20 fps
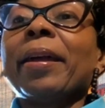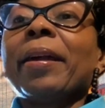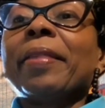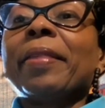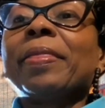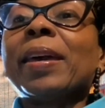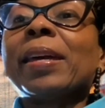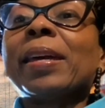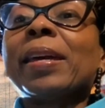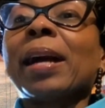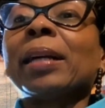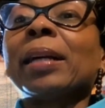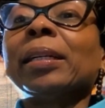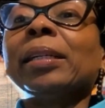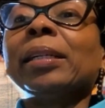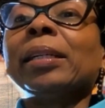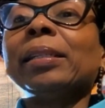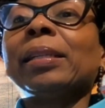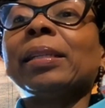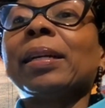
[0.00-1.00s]
that I
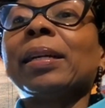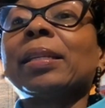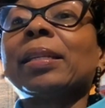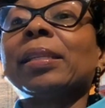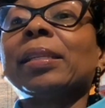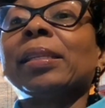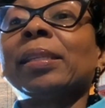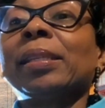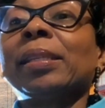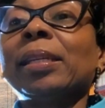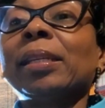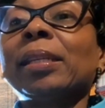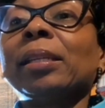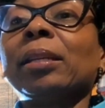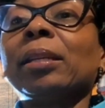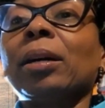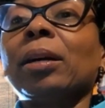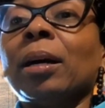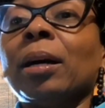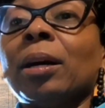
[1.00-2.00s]
could not sit
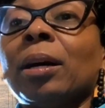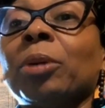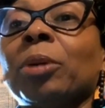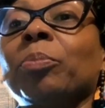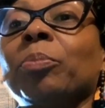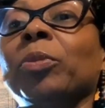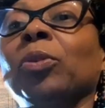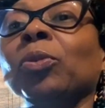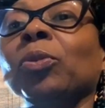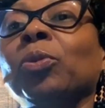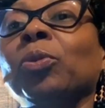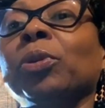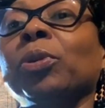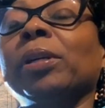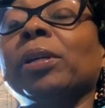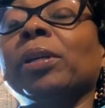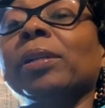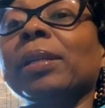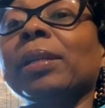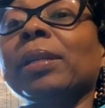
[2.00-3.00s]
up, nor
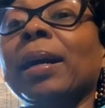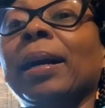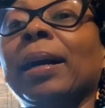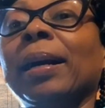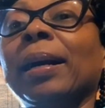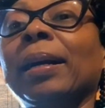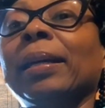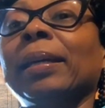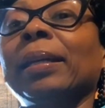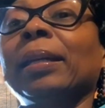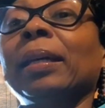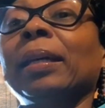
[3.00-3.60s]
could I